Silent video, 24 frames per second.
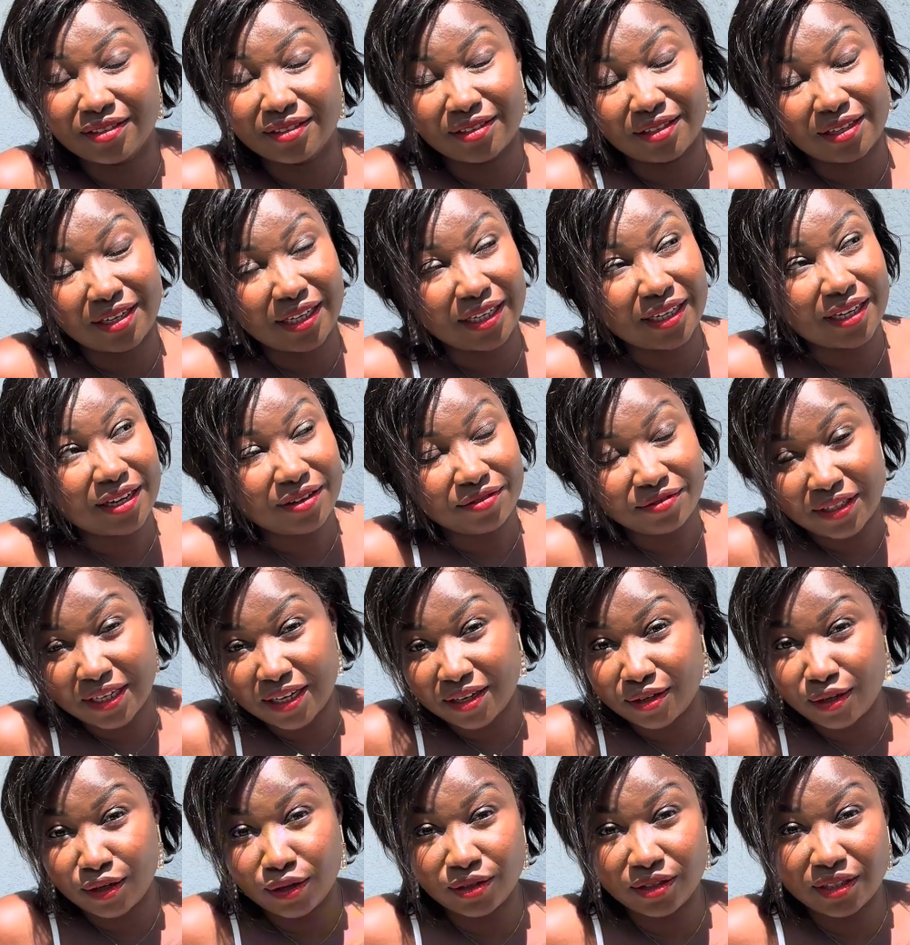Like after
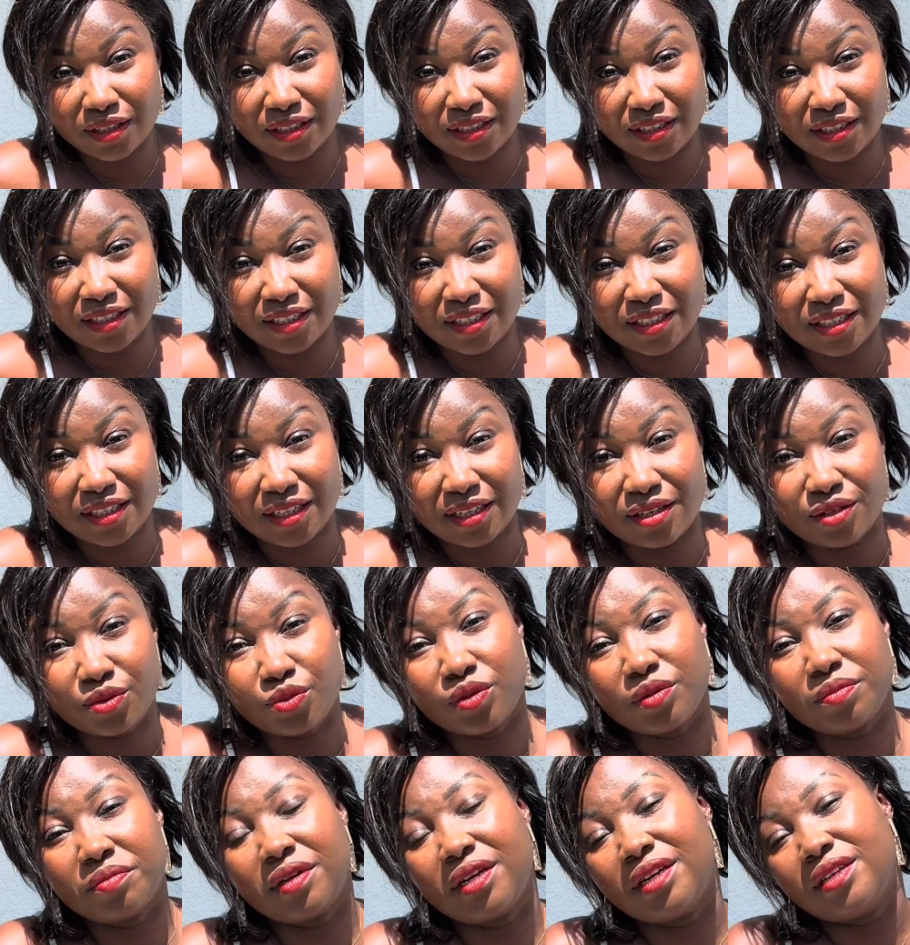closing the distance
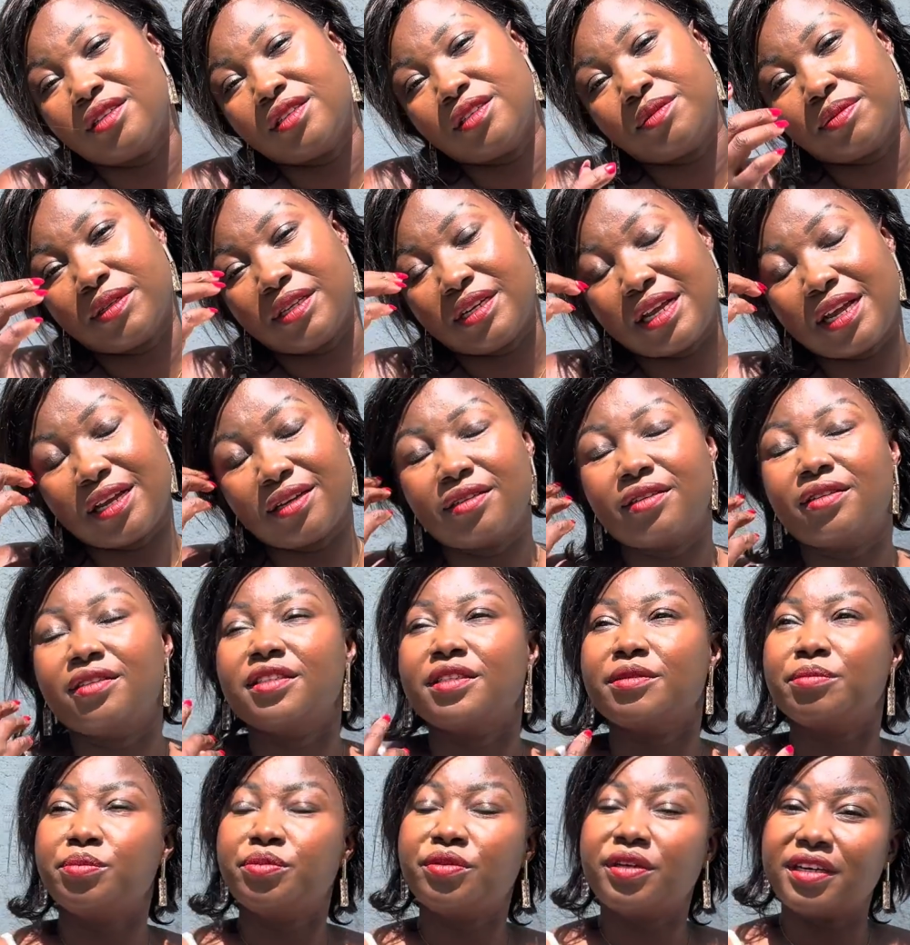with my husband, I got
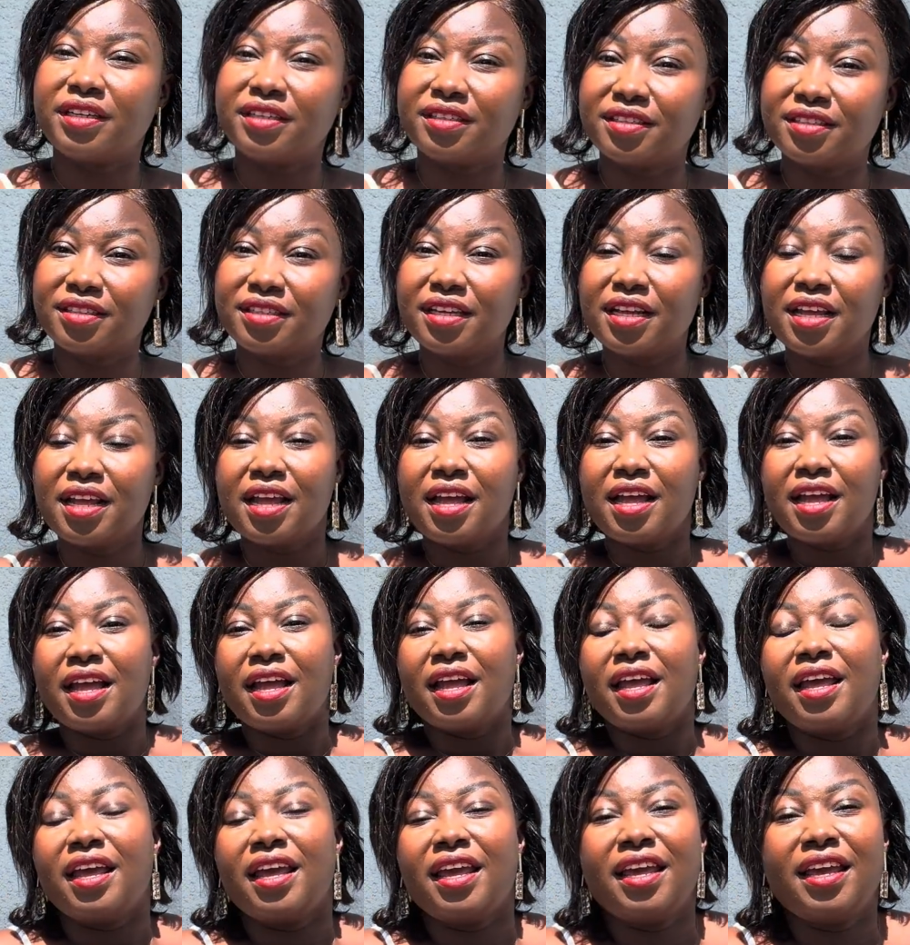depressed,
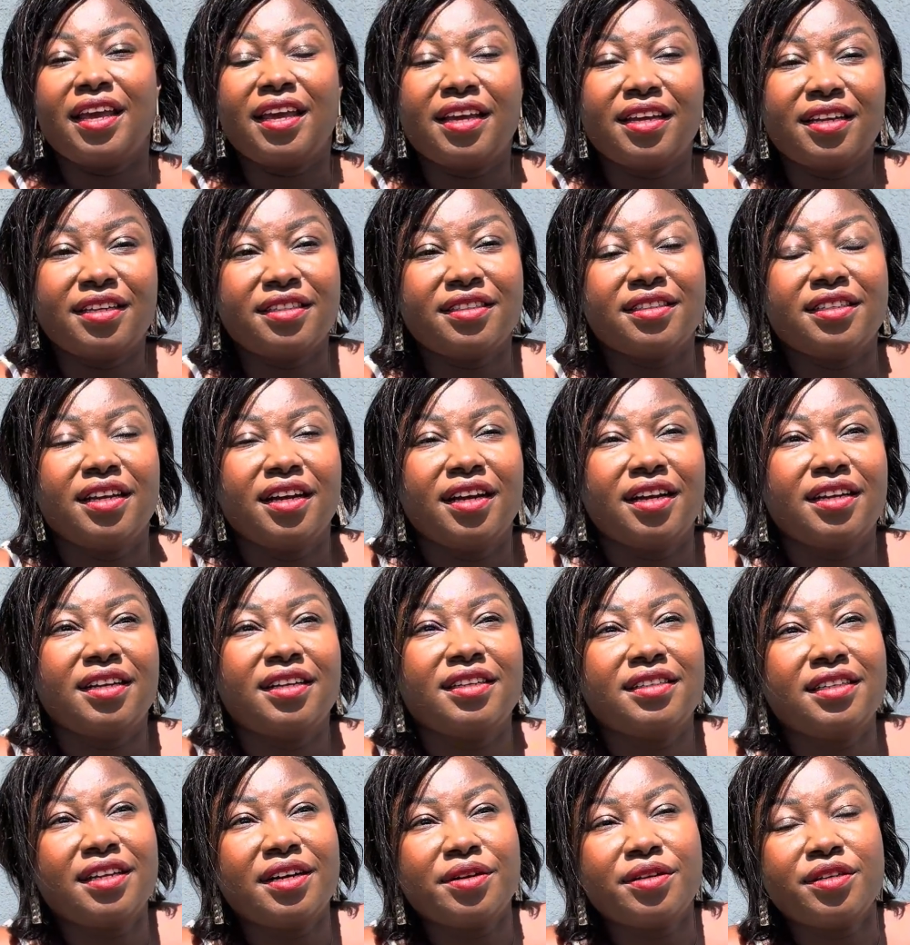and
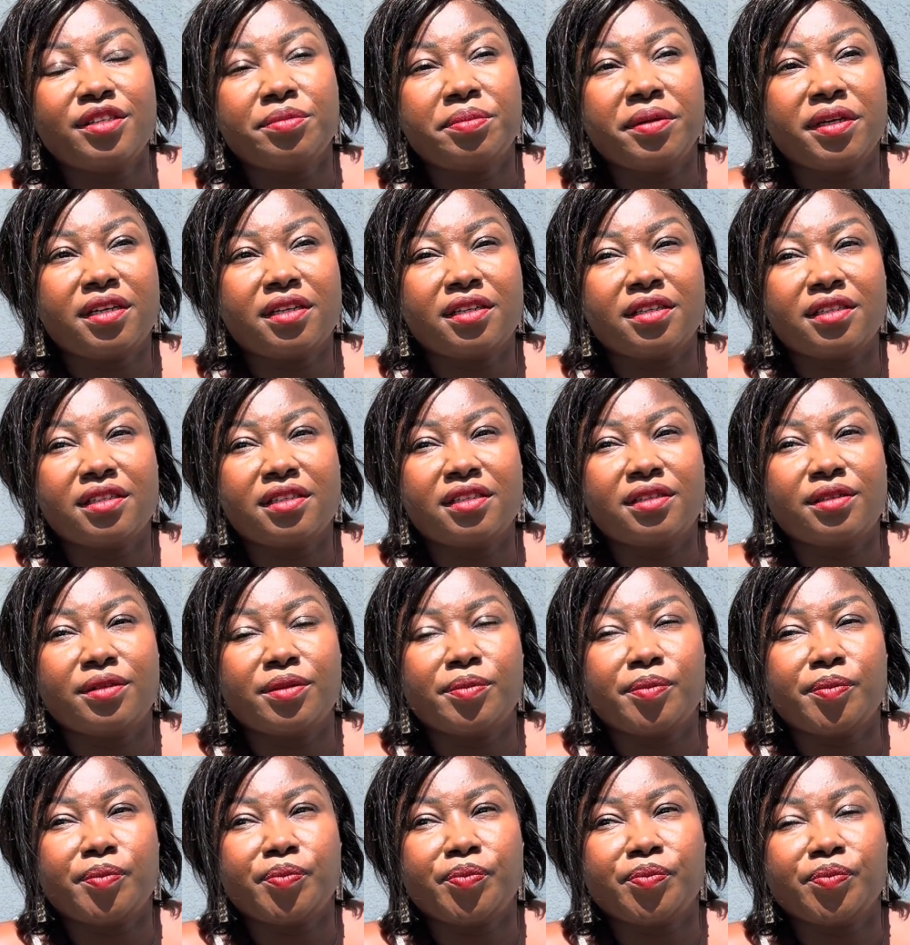that was because
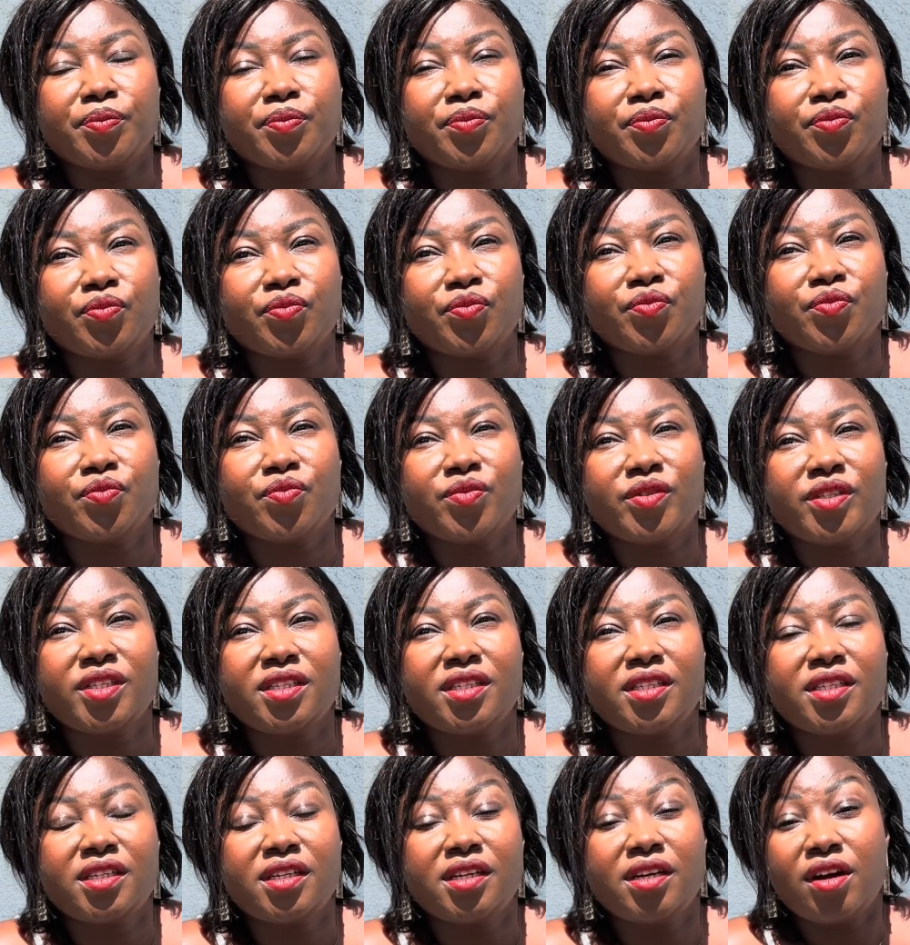
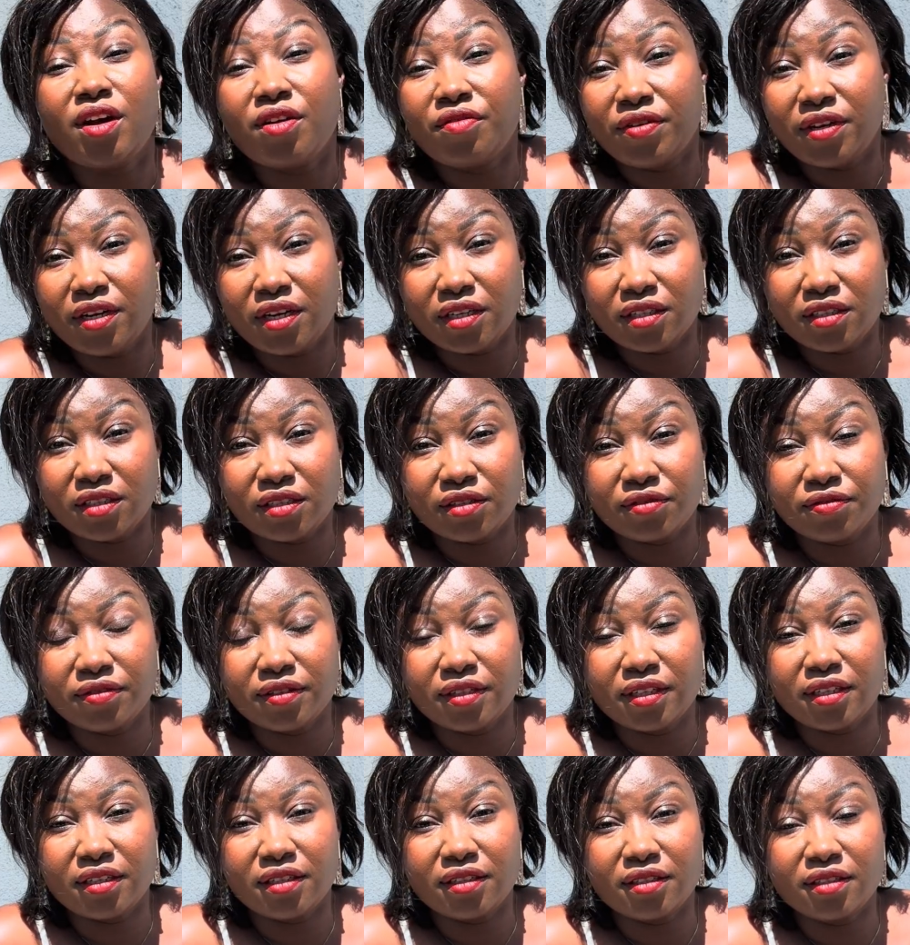of a lot of
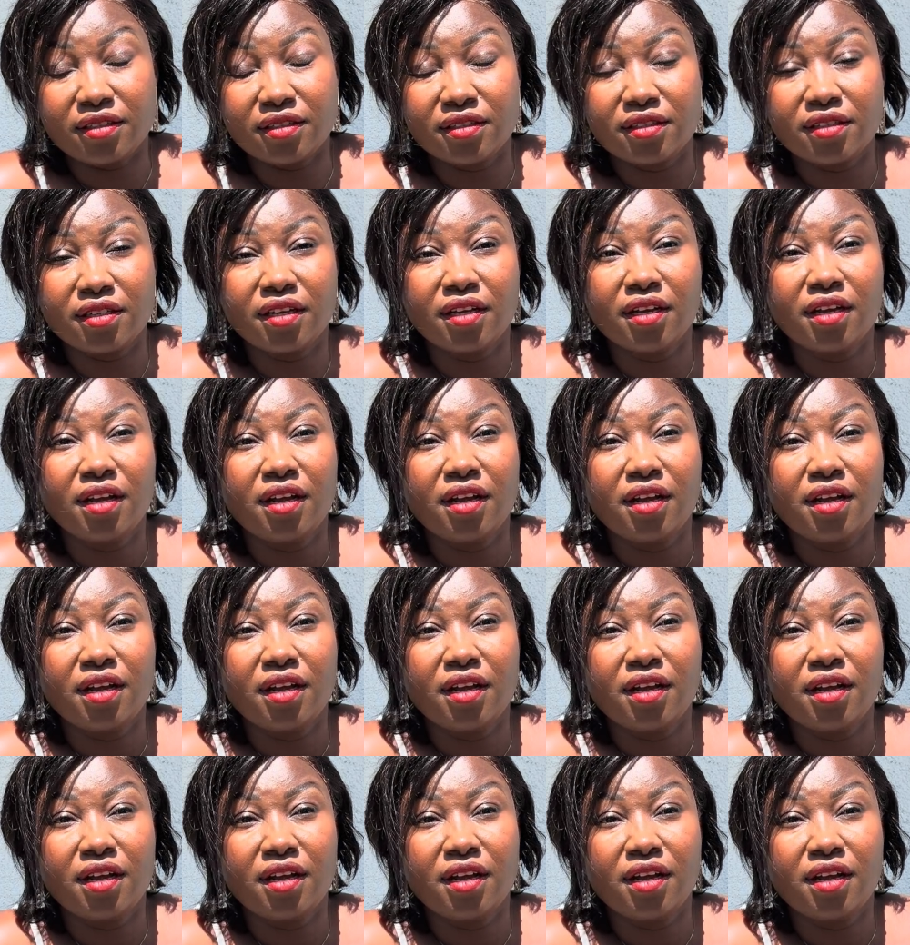things.